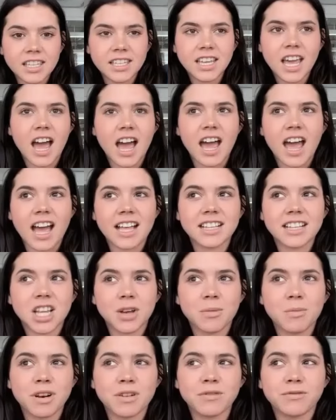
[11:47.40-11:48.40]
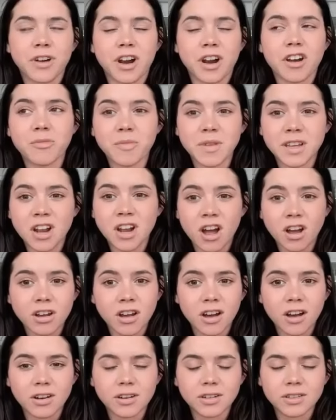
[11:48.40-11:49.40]
Yeah, I had someone in front of me not
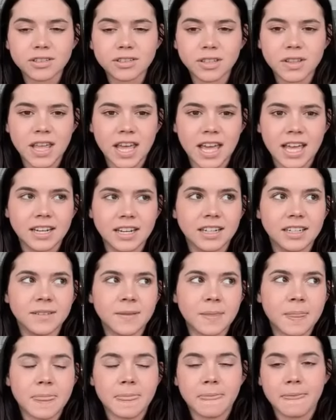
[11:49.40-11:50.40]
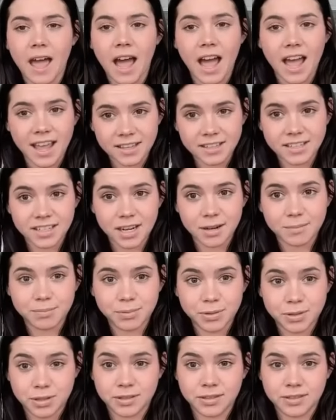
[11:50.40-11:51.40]
go, so then I ended up
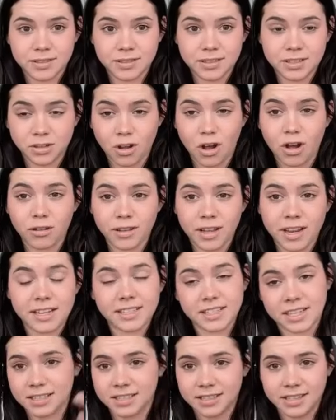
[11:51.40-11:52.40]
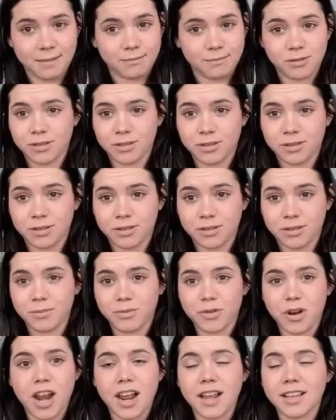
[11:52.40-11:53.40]
stalling because I slammed on the
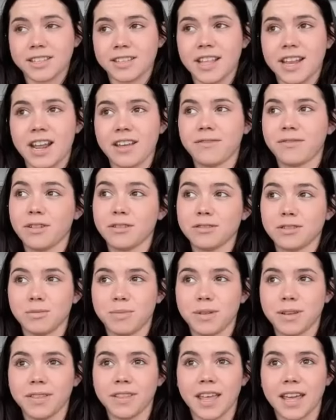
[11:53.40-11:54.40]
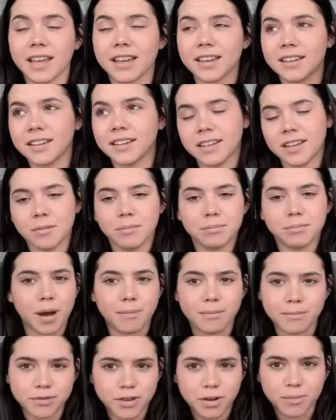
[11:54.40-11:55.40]
brakes, and then I've also been like
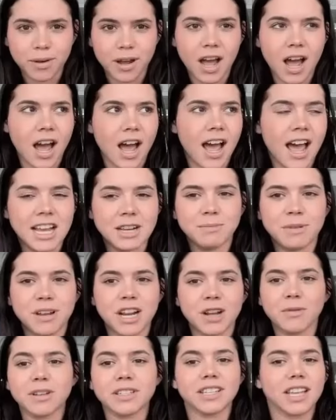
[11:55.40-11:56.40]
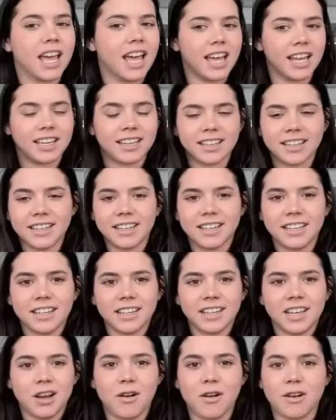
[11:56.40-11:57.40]
bumped from behind. But it was like
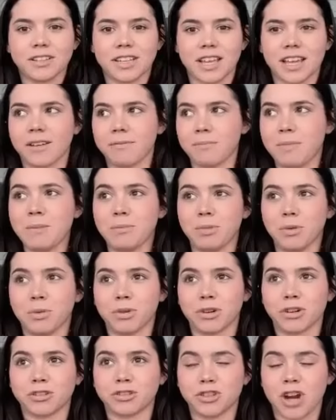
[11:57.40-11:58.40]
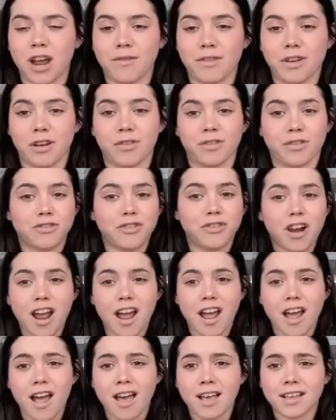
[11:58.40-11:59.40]
people were driving on the
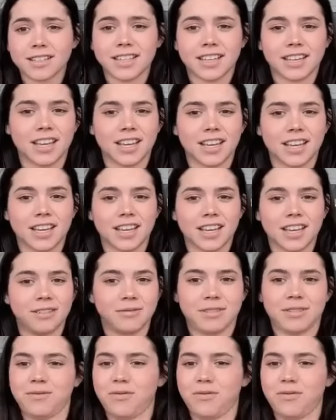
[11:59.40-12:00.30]
grass, like it was full